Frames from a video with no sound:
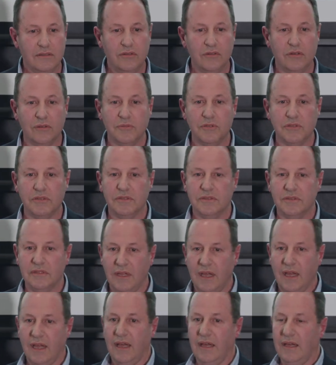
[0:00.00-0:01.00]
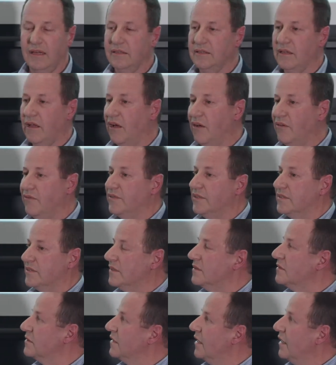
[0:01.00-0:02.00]
normal home
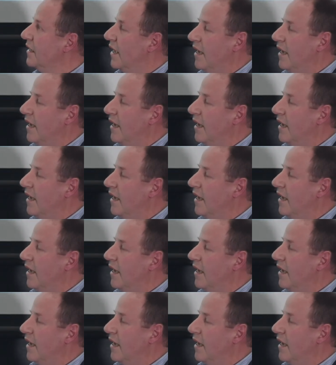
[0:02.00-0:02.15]
visits